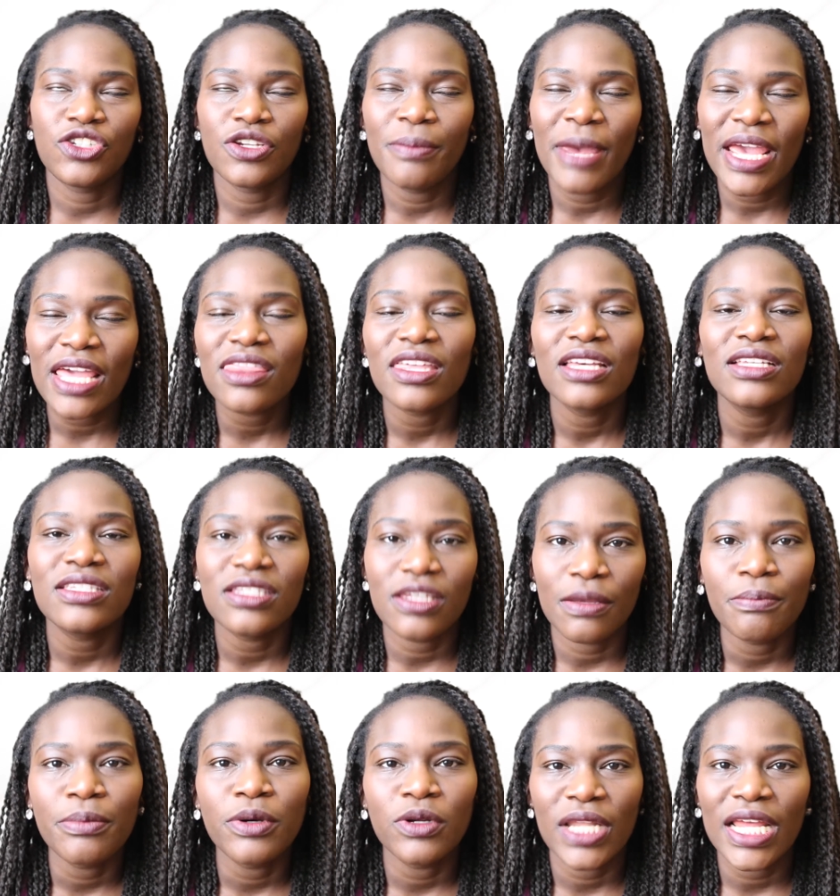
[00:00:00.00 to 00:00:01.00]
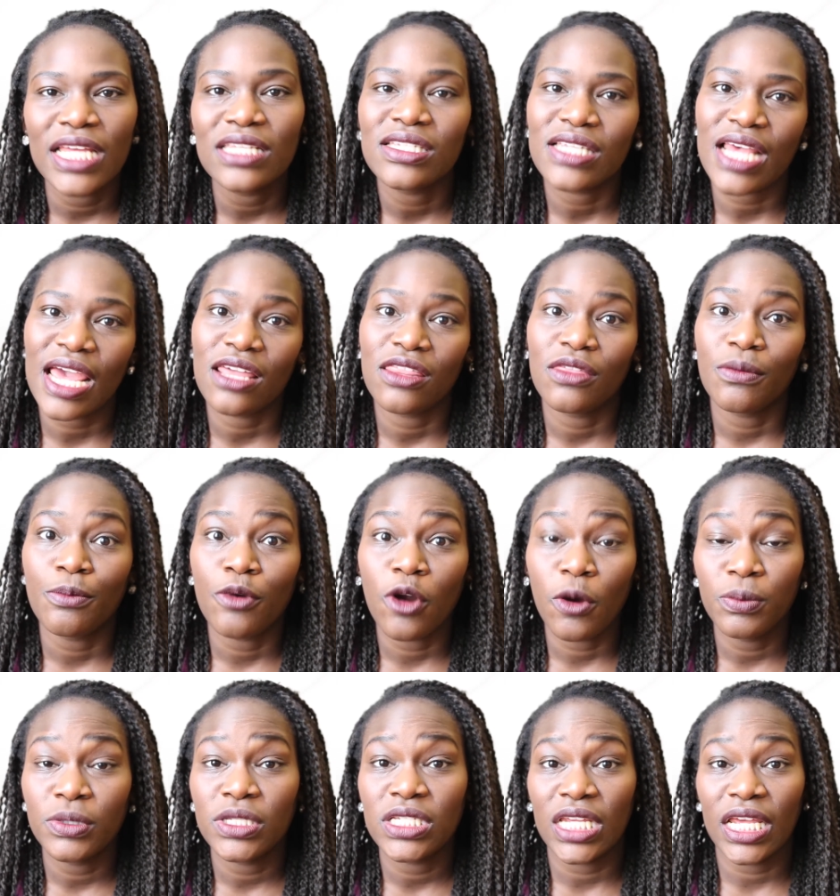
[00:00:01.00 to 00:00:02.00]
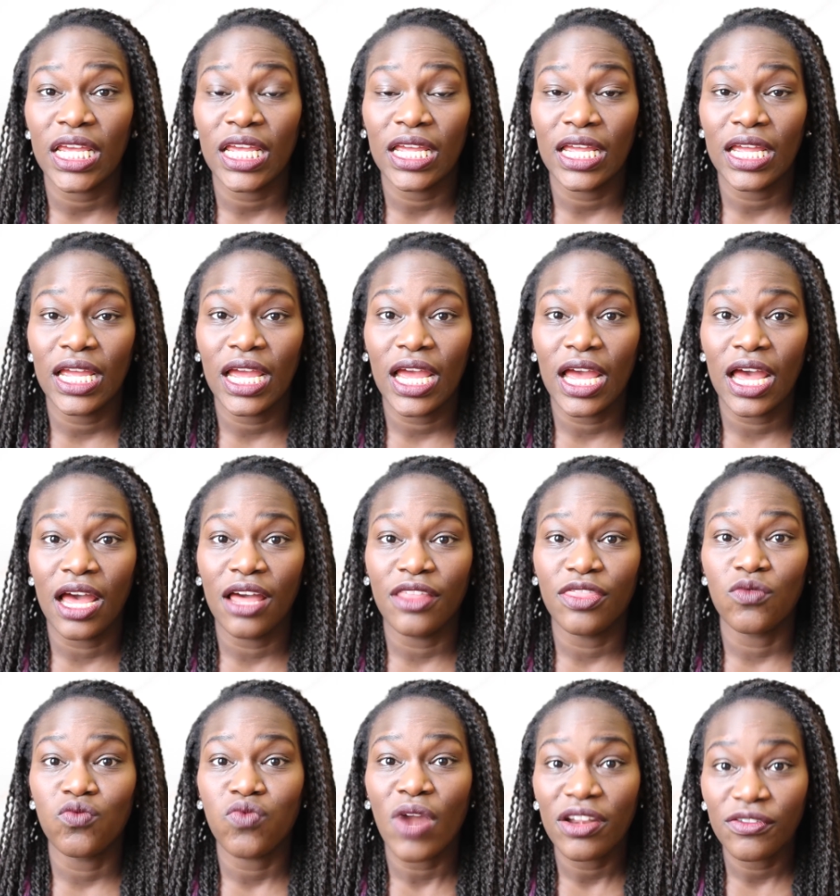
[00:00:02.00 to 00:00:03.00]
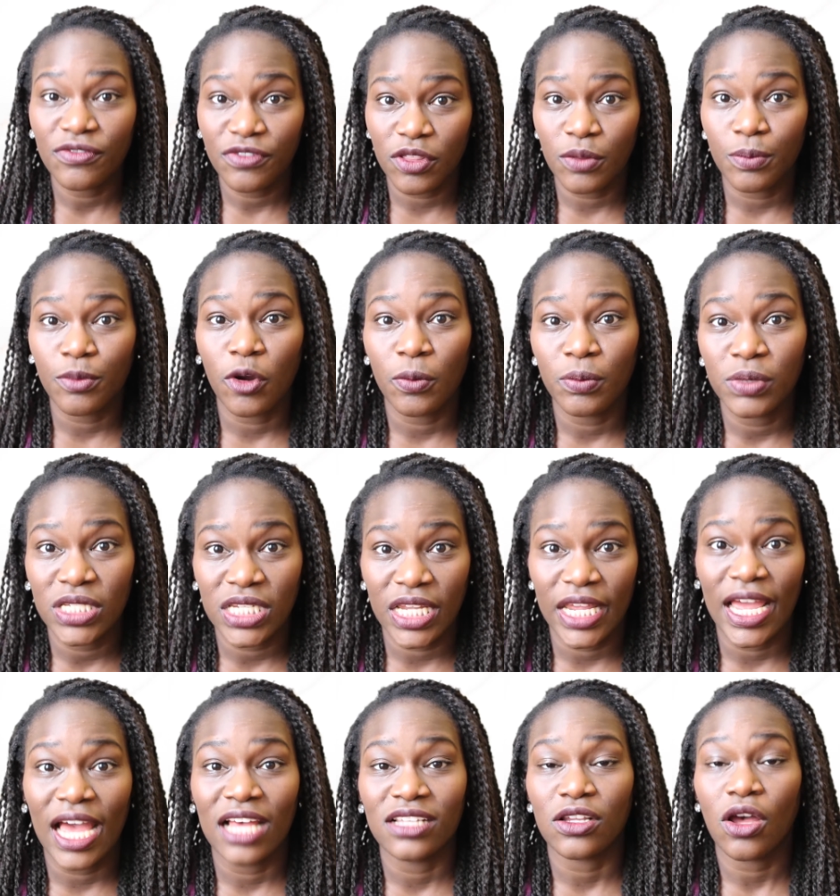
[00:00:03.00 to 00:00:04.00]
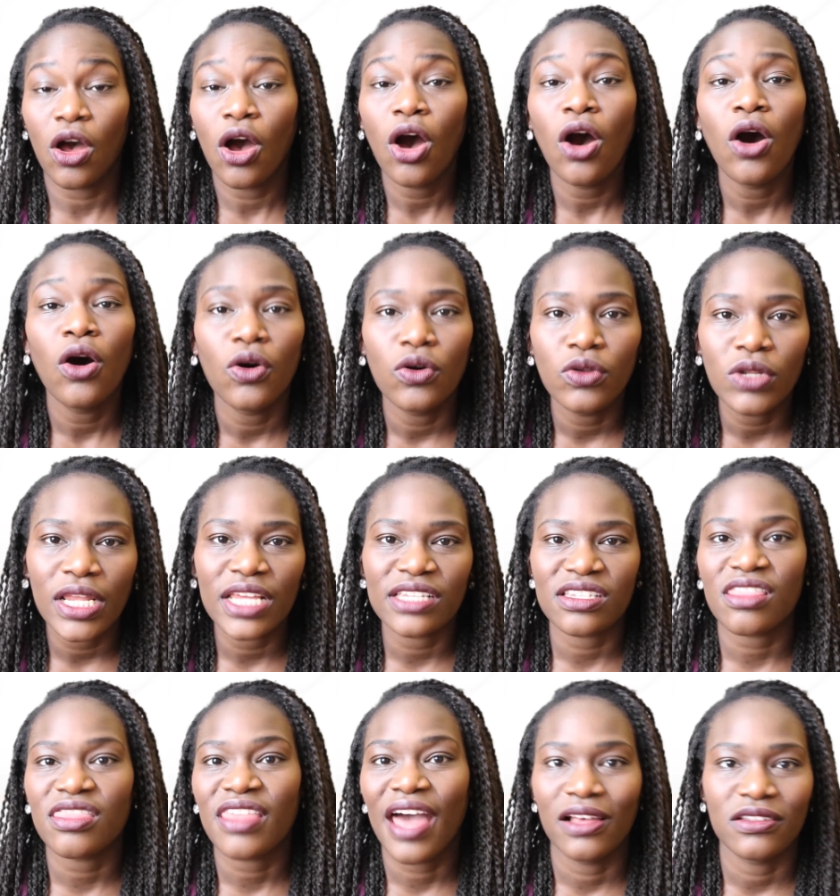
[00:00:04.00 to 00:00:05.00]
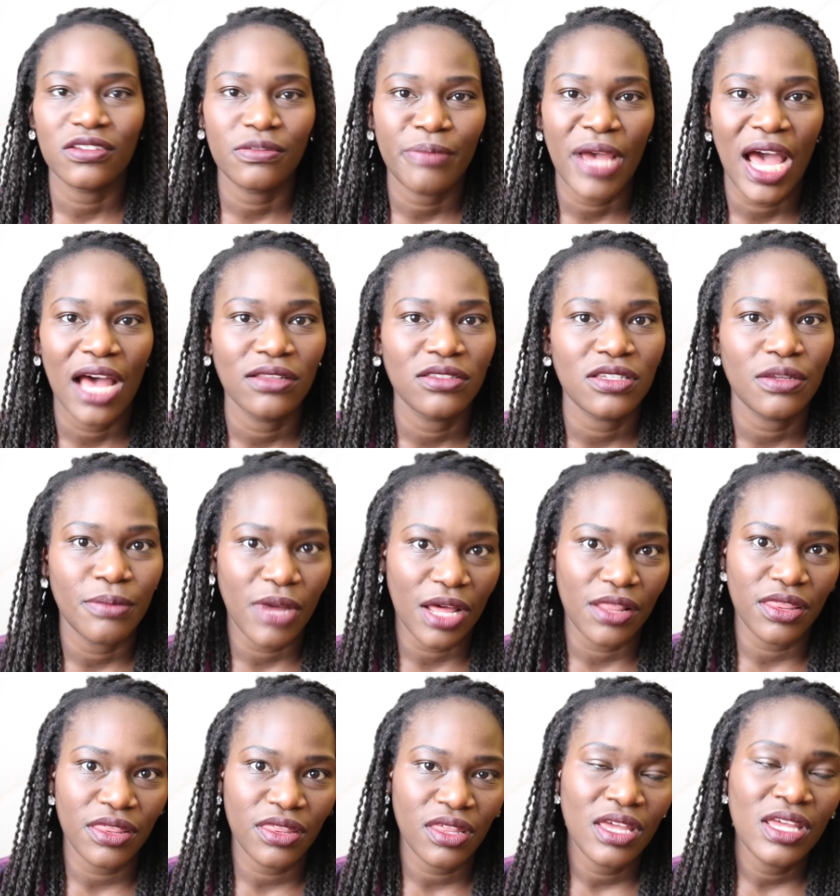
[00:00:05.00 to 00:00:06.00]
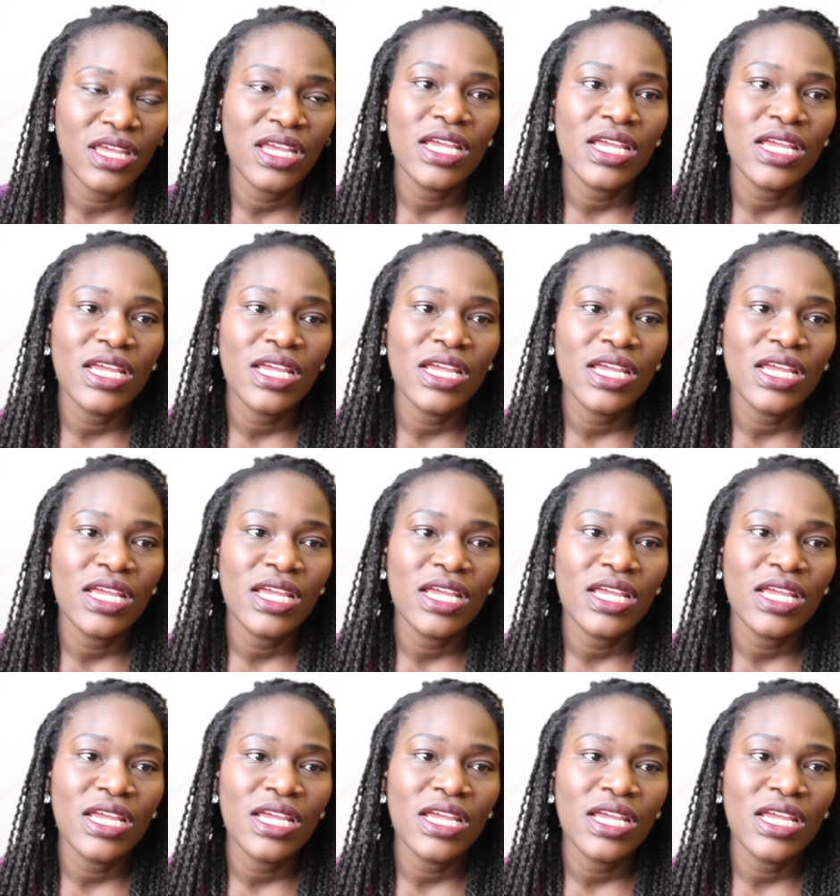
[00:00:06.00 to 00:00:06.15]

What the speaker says: make things simple, let's say the property, the rent for the property as a whole is £1,000 a month.